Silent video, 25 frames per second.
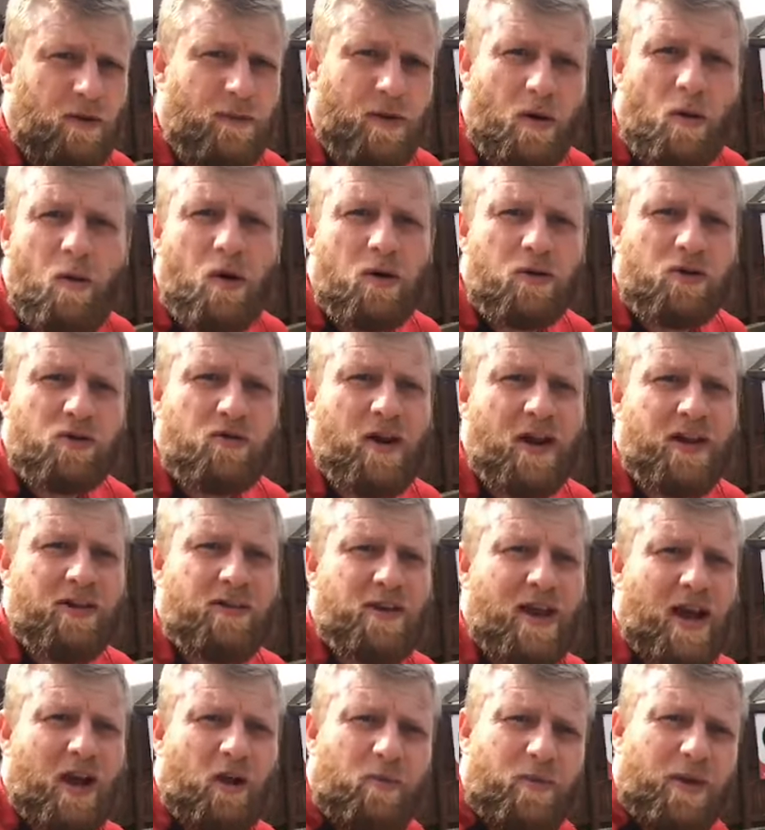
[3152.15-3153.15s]
My watch trying
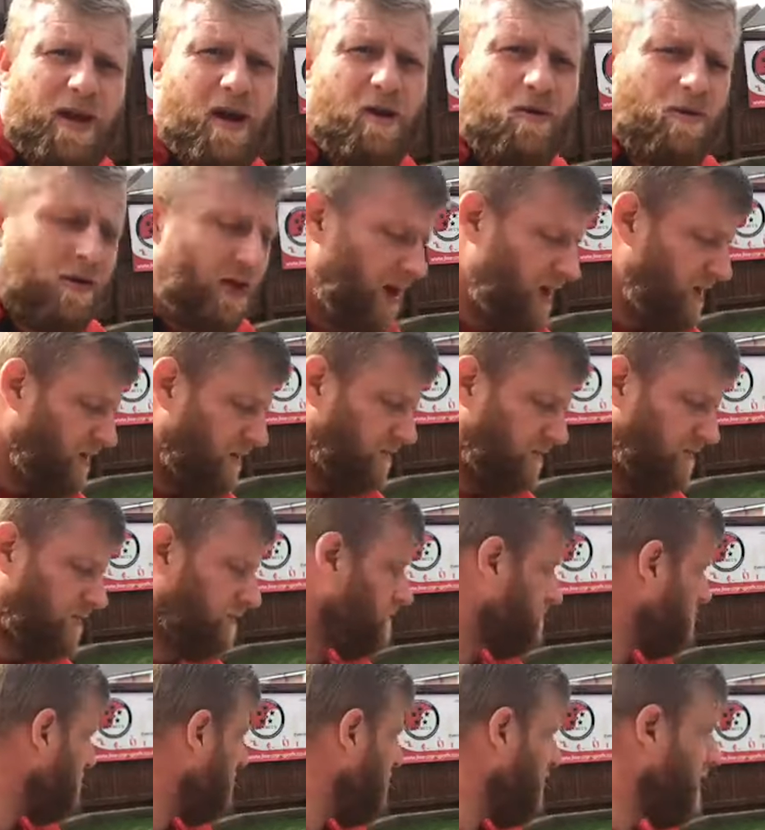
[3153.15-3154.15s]
to help me out there.
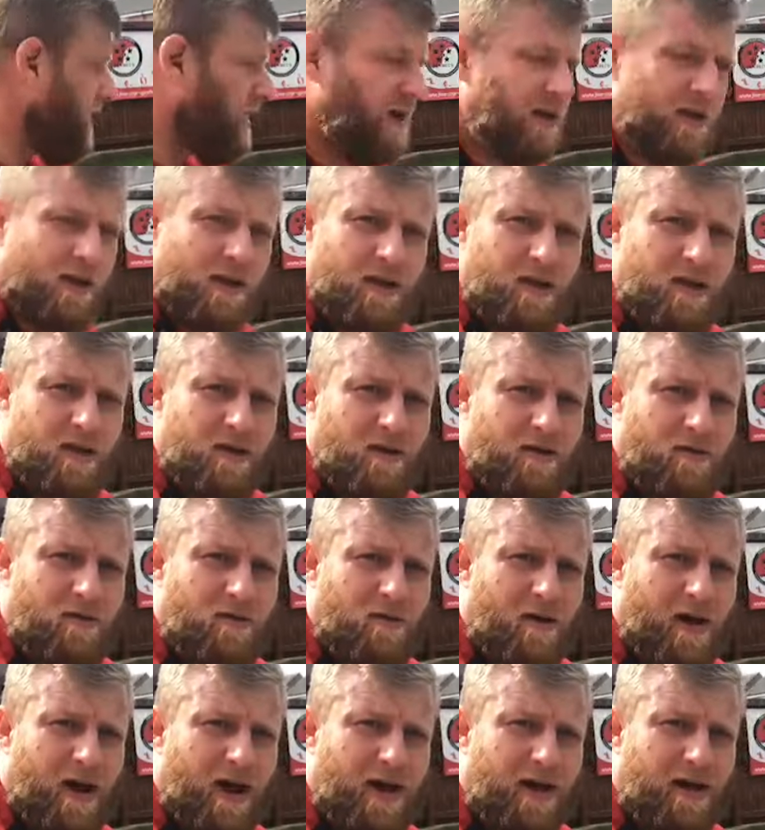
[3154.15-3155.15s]
Okay.
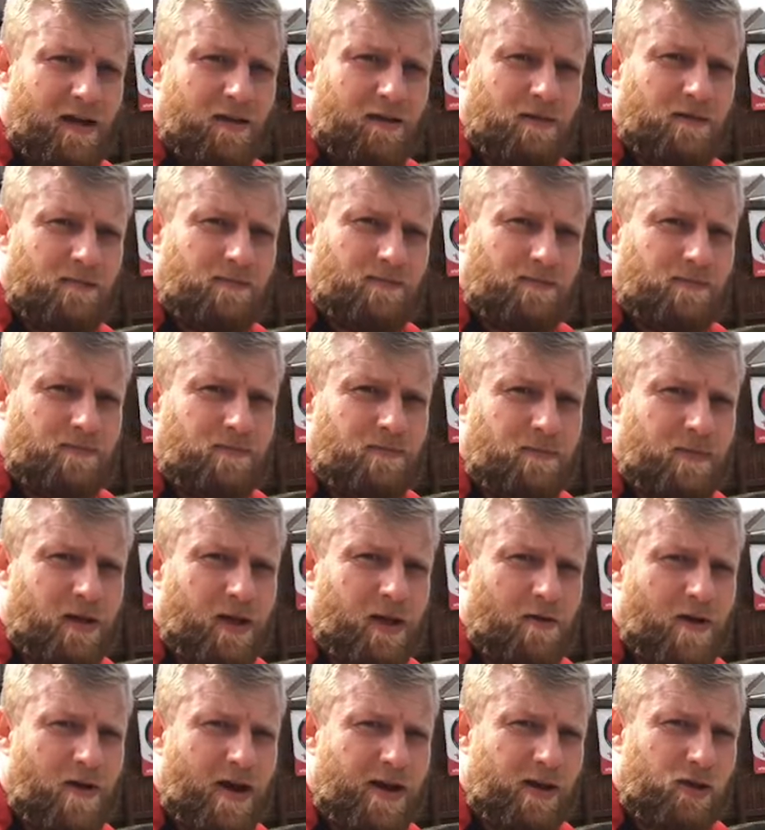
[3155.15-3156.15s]
Right.
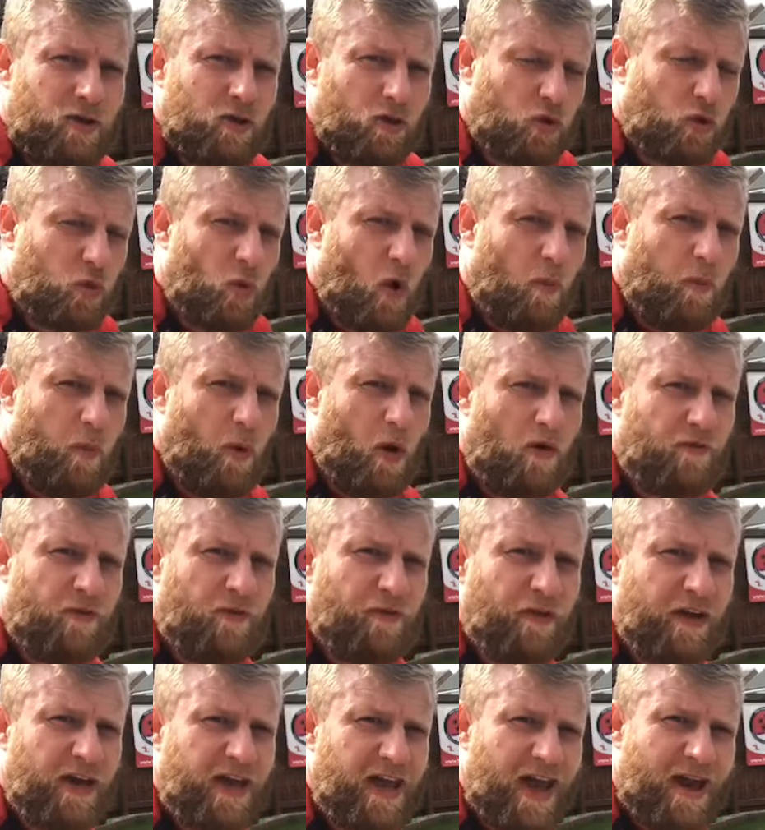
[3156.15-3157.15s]
Are you ready? So swap over
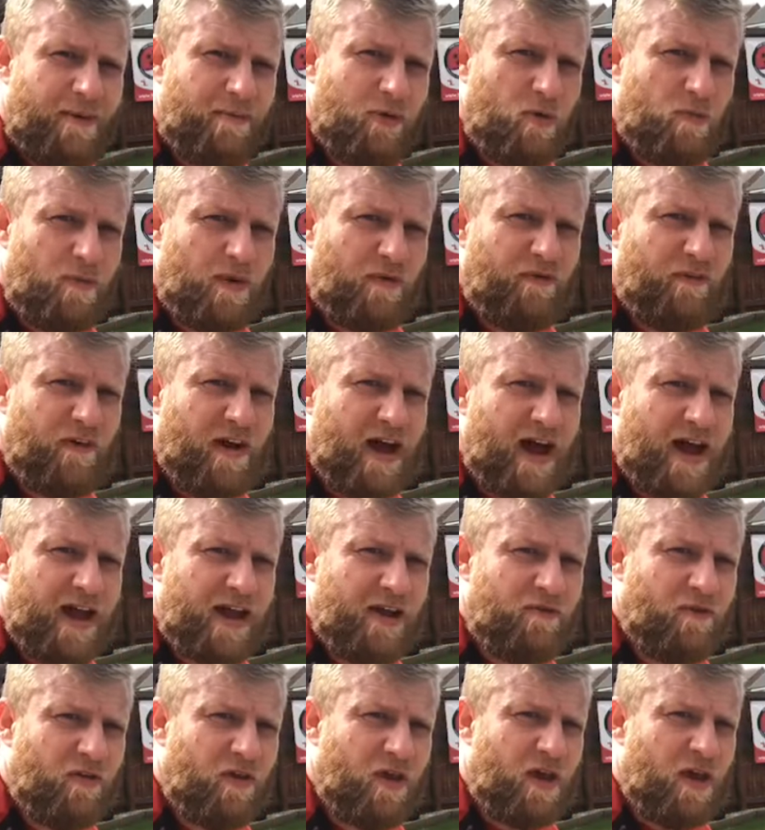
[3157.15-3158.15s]
for game number
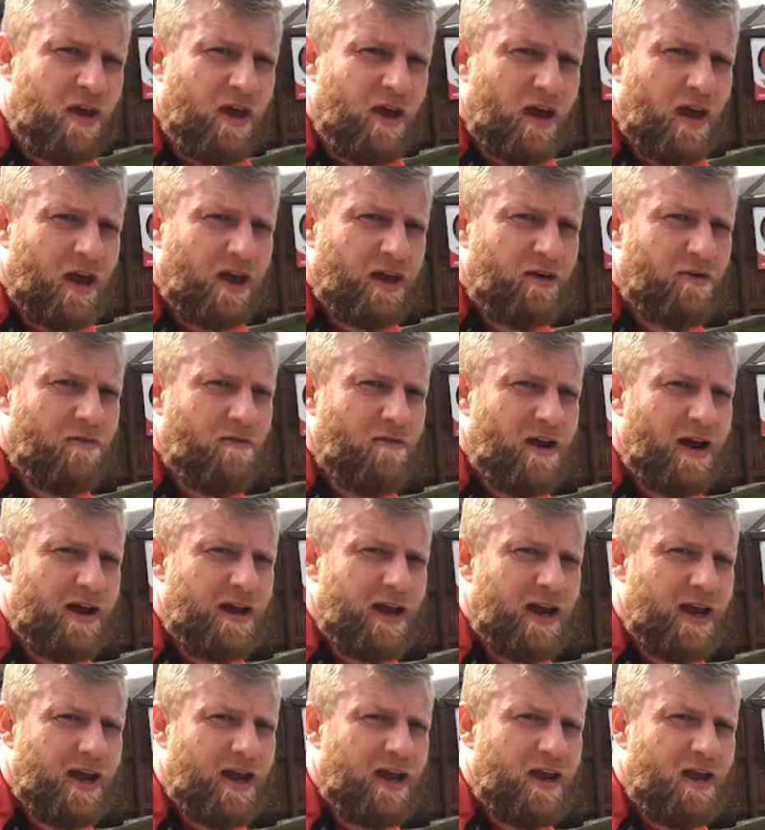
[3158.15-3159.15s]
5. Are you
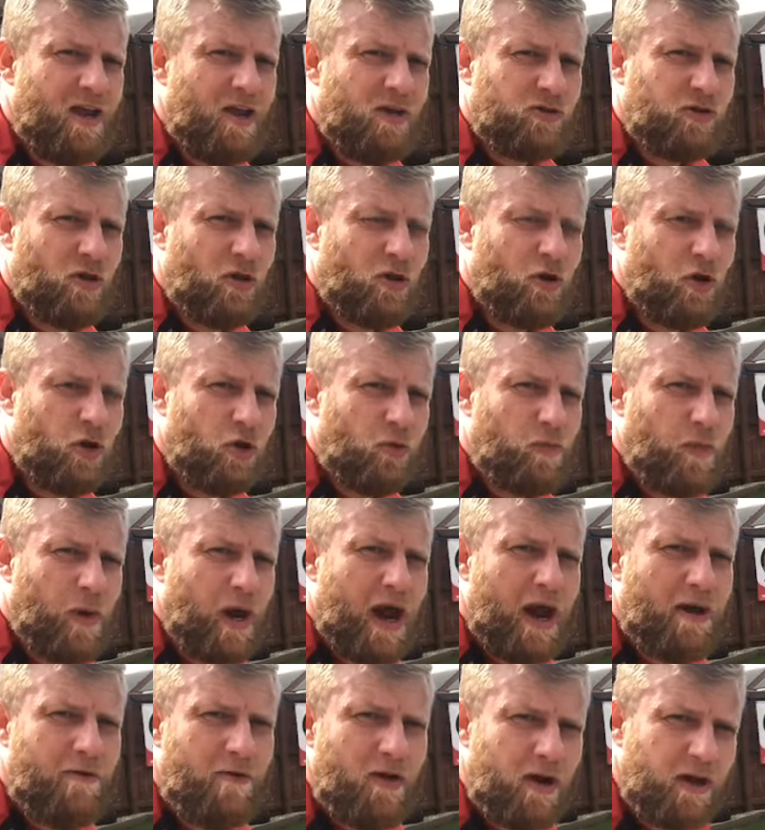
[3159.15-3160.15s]
ready? So good
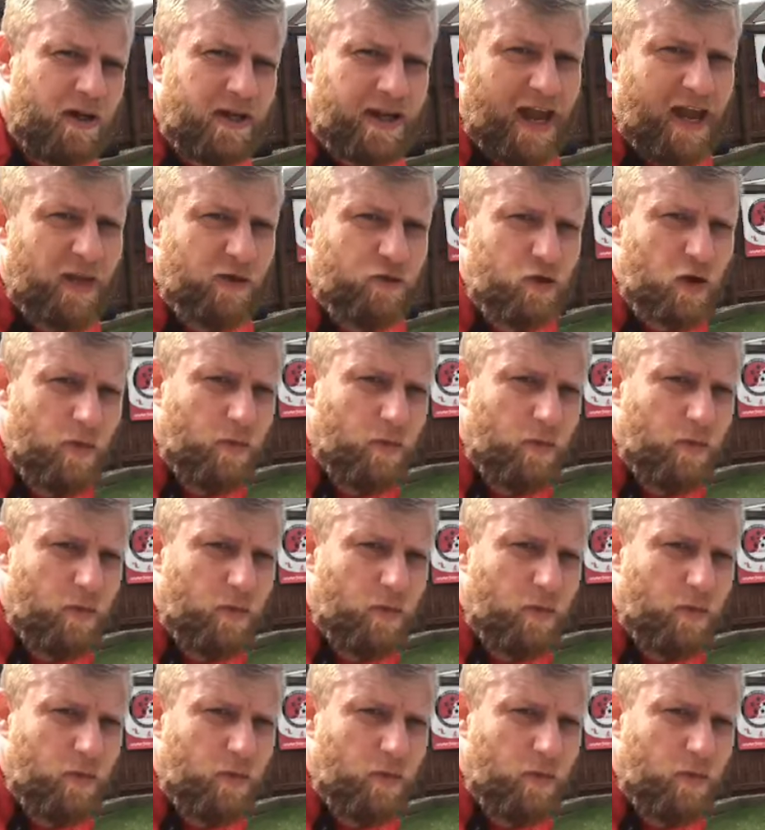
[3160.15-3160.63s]
pirate, get